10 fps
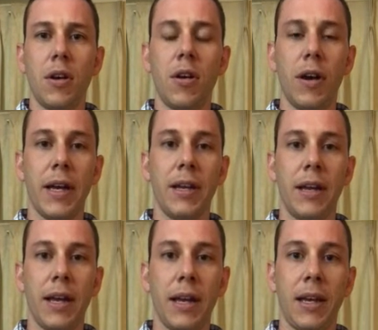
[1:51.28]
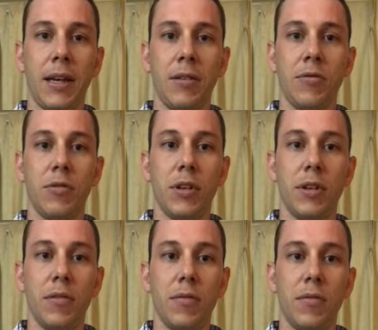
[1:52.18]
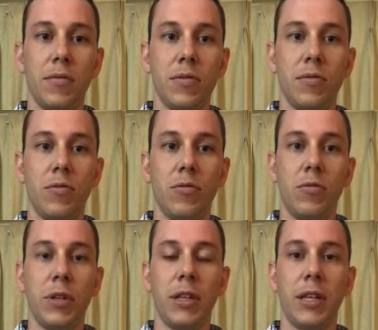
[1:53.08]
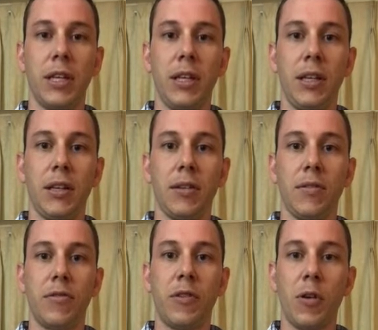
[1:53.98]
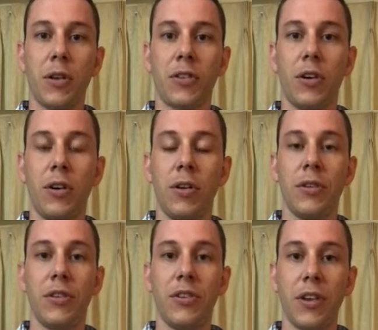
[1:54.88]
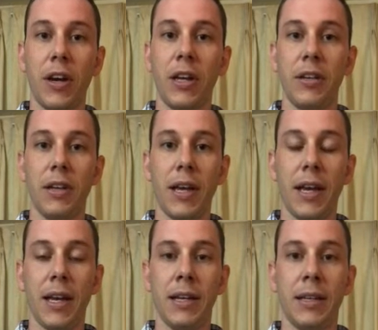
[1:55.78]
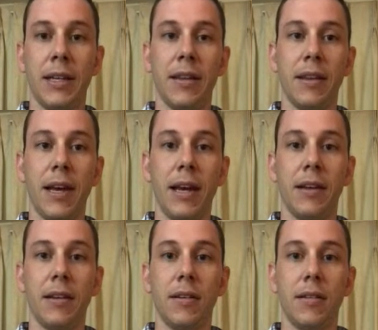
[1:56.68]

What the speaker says: go ahead and really focus on the design and get that